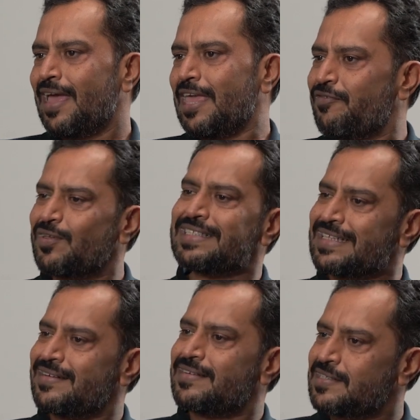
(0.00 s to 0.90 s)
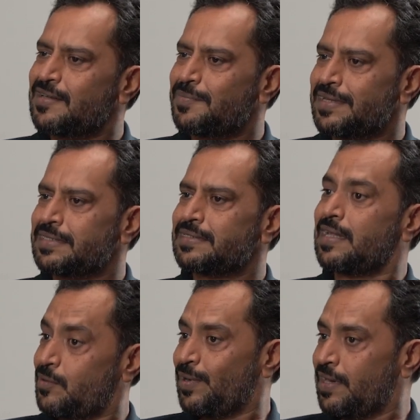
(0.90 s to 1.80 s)
if you can sell digital presses,
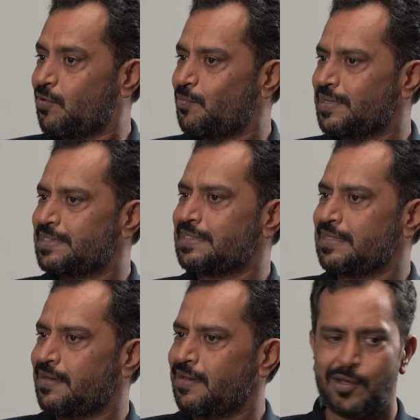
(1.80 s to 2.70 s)
that to Indigo presses in India,